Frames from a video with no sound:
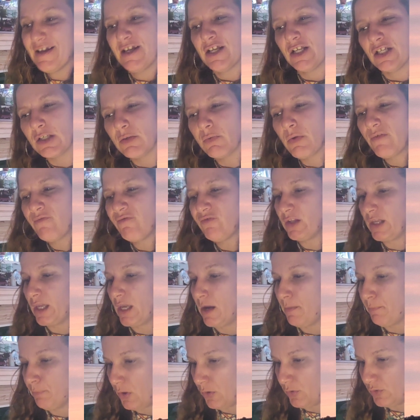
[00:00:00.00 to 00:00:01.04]
Swiftly
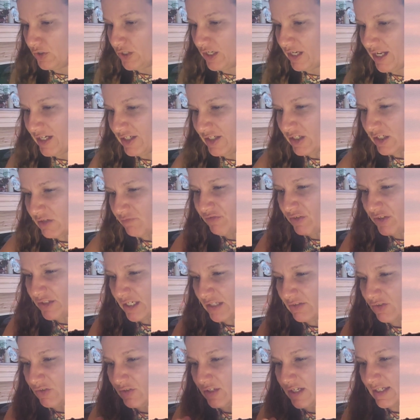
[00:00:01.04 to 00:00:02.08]
approaching. It just feels
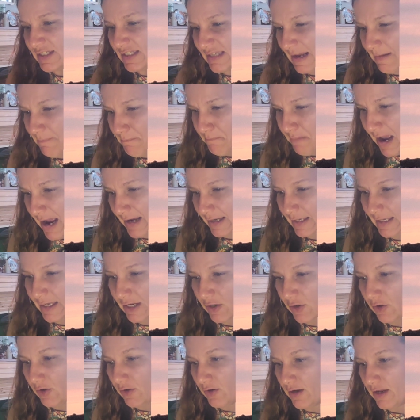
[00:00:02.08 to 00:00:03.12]
like there's a setback
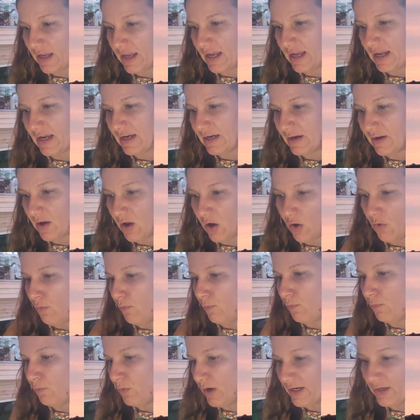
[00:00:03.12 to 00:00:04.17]
here in, oh,
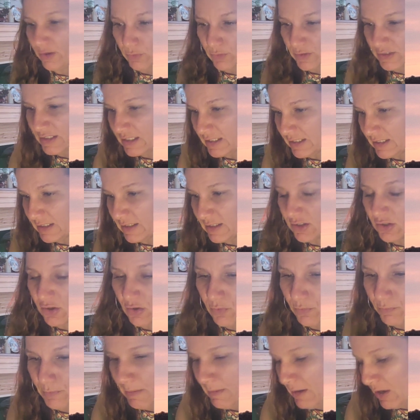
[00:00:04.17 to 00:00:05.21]
well, I don't see it,
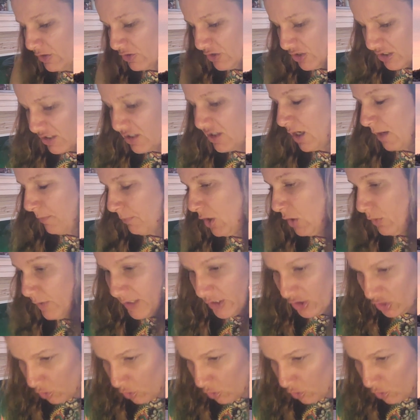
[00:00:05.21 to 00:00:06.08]
so maybe I'll just stop going